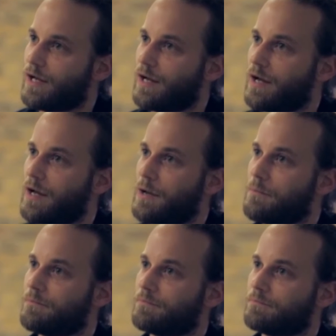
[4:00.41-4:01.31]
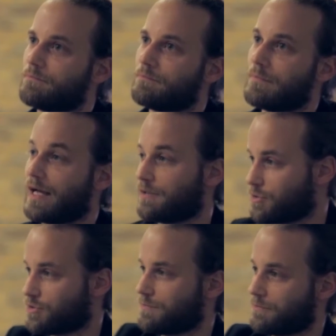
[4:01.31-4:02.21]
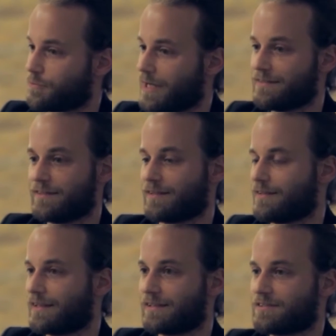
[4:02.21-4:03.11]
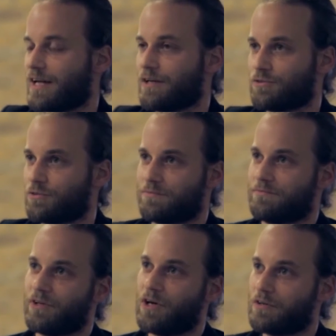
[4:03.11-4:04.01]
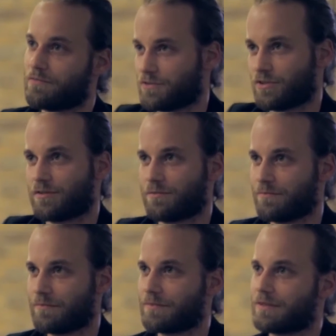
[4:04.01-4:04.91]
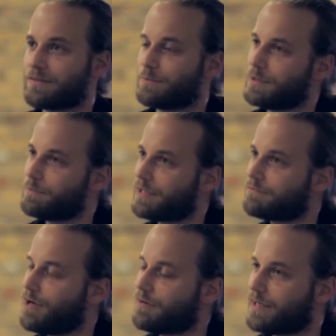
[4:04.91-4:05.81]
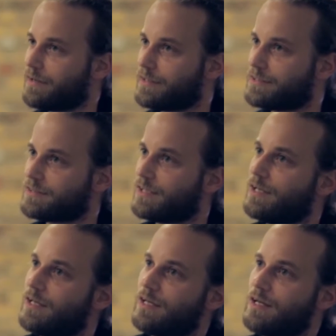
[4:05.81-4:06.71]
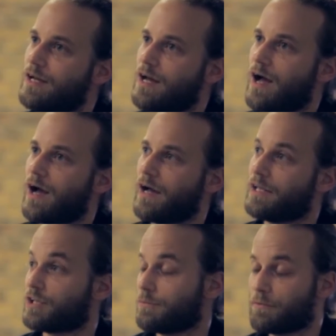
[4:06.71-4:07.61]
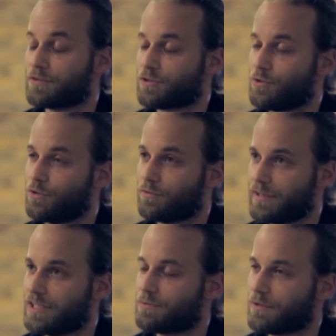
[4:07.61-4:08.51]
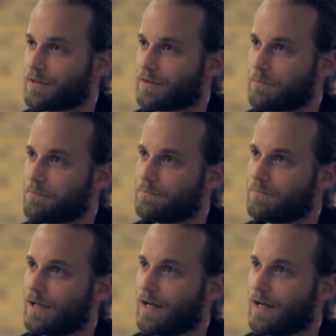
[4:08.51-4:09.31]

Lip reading: and just rating things out of five. So you pick five areas, you come up with a score for each one of them,